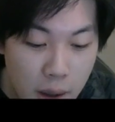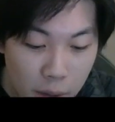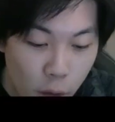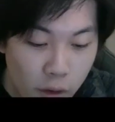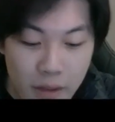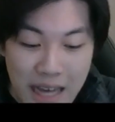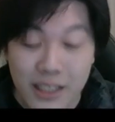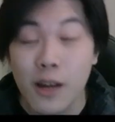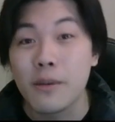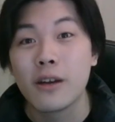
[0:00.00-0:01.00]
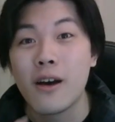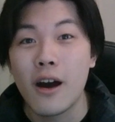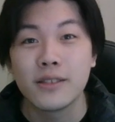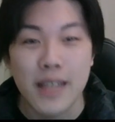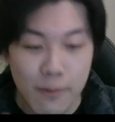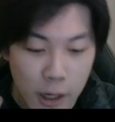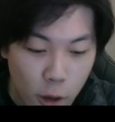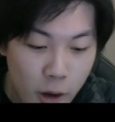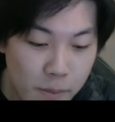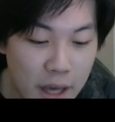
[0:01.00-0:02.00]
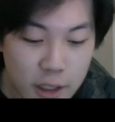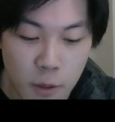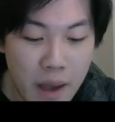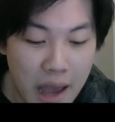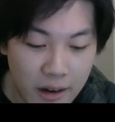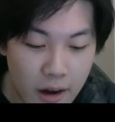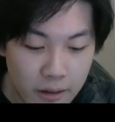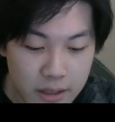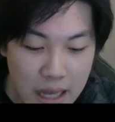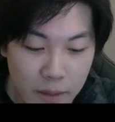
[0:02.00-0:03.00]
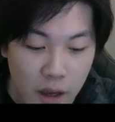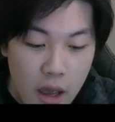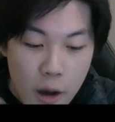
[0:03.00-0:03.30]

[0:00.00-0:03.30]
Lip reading: But all of that is going to be in half stamina. God bless Japan and half stamina.